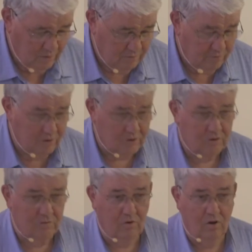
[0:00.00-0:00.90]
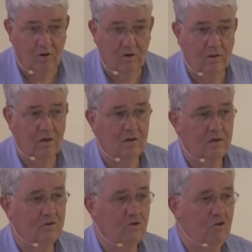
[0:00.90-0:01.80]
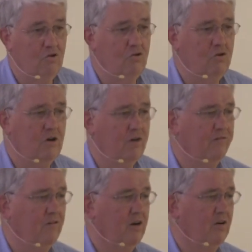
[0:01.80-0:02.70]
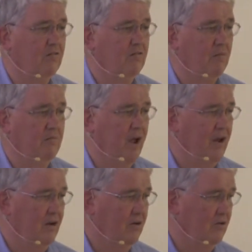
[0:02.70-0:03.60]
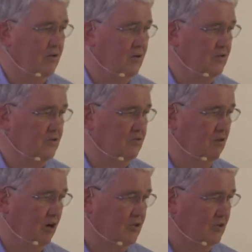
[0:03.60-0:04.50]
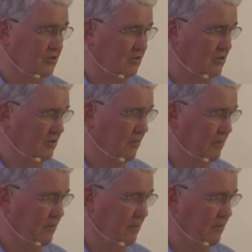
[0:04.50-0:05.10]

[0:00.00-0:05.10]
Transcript: First of all, two different grammatical constructions.